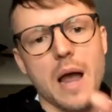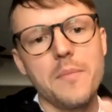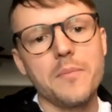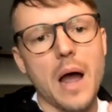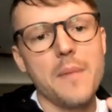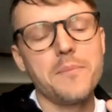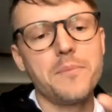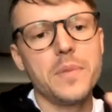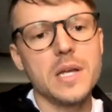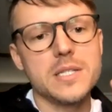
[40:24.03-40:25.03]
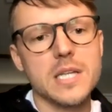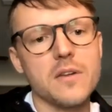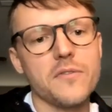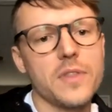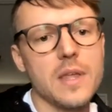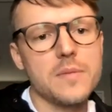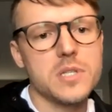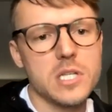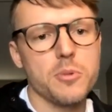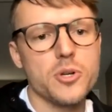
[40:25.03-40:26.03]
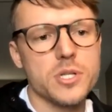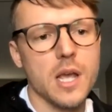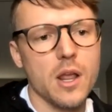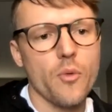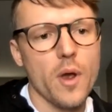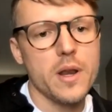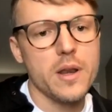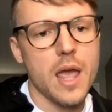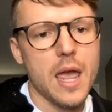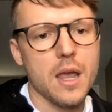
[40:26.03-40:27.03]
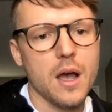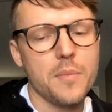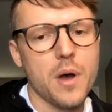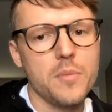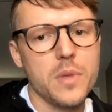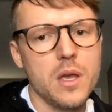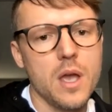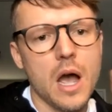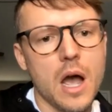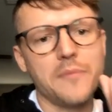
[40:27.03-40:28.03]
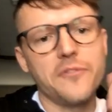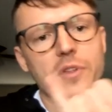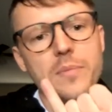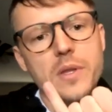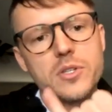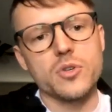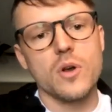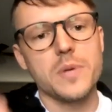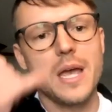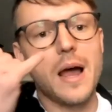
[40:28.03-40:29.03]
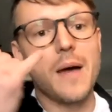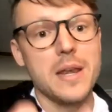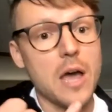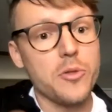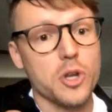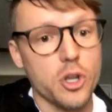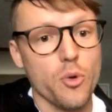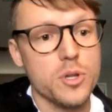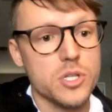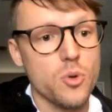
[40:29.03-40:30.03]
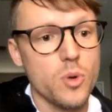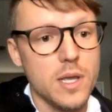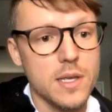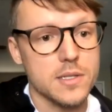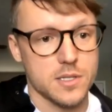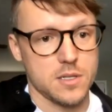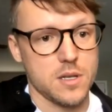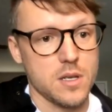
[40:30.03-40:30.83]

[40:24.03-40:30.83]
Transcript: I'm instead of this person getting ready to hang up on me, I'm flipping the script, and now they're curious who it is.